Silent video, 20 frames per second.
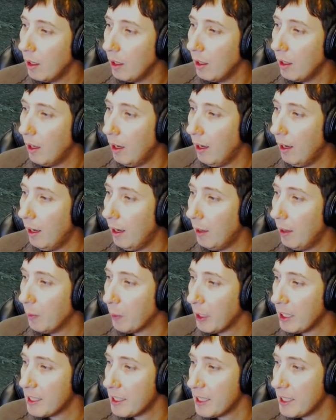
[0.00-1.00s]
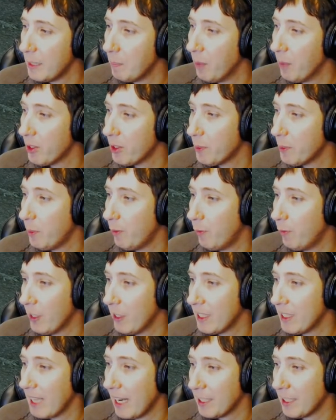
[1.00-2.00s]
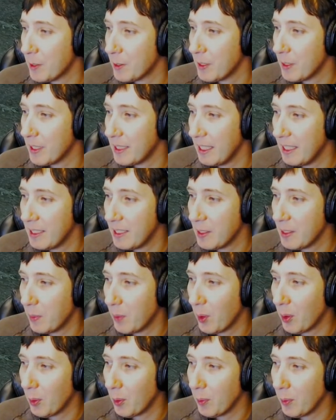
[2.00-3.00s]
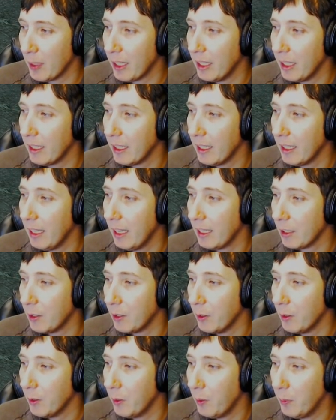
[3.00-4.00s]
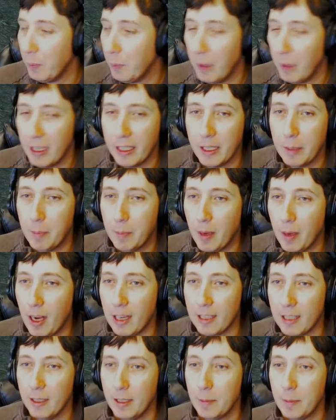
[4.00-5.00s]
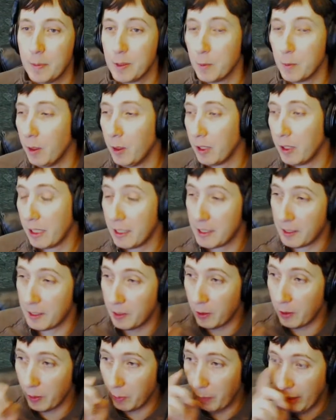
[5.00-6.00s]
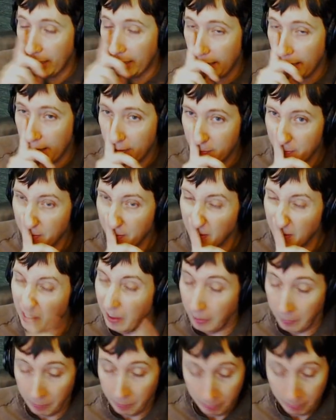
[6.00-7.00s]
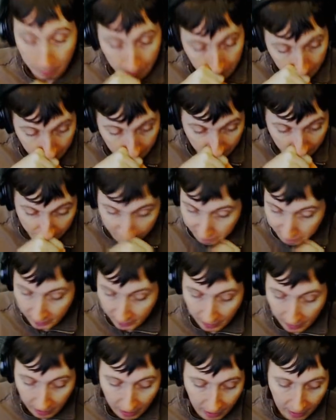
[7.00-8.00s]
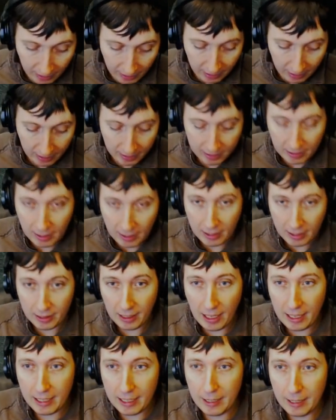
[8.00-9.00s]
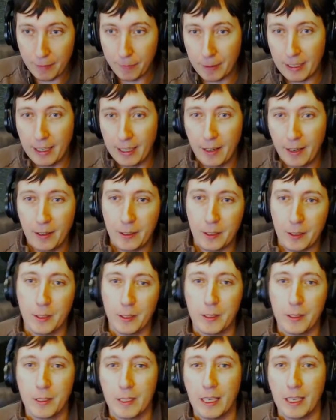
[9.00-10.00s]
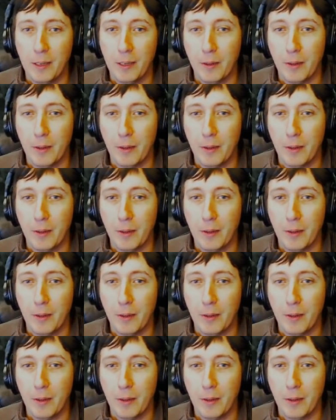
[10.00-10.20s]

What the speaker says: Are we going to see multiple voice actors in Sandstorm, or are we going to get good old Mikey Apocalypse? Well, considering we have a lot of different characters, I don't